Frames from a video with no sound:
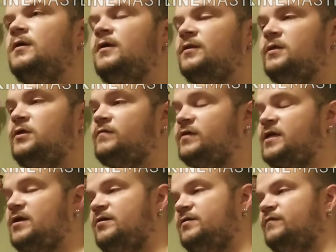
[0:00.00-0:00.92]
Then you have to
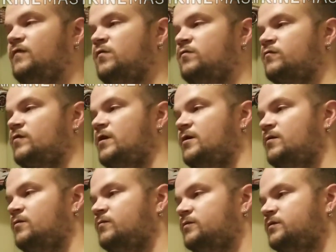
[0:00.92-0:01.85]
carry the phone
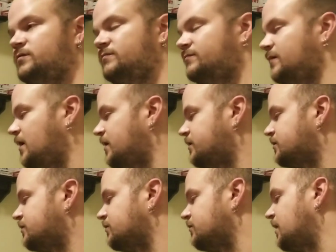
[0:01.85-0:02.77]
around. I
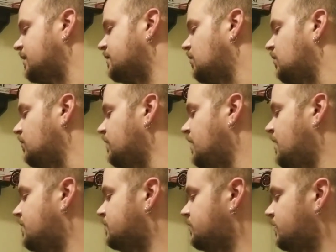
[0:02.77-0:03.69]
just don't like all
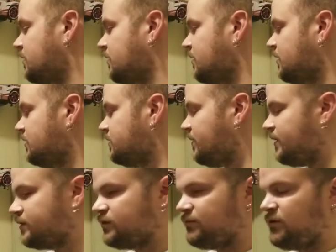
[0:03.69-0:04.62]
that.
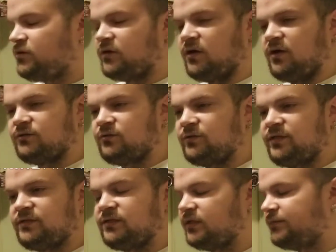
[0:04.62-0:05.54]
Spektrum, you can also
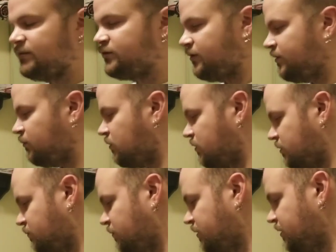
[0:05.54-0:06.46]
get telemetry to work
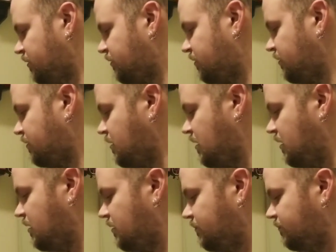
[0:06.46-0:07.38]
with,
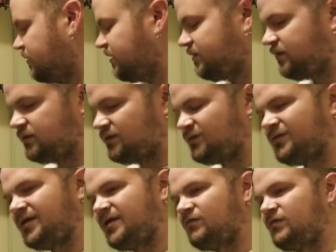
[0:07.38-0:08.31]
but they're sort
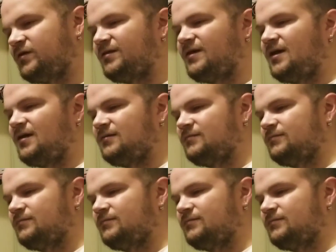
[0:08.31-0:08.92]
of getting rid of that